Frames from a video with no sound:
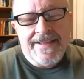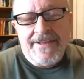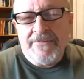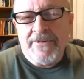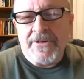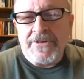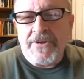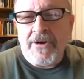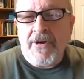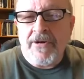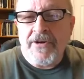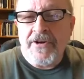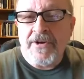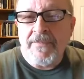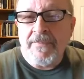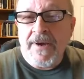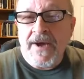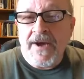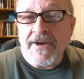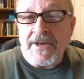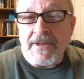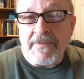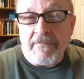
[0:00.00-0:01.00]
we talk
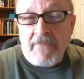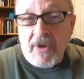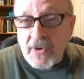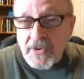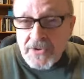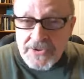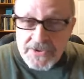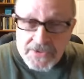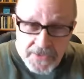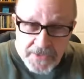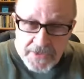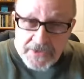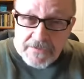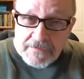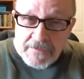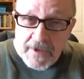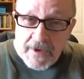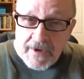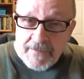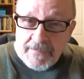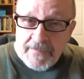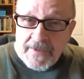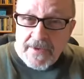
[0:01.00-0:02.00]
about emotional
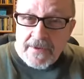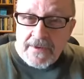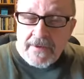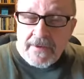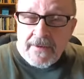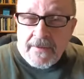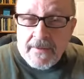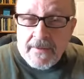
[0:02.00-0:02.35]
development,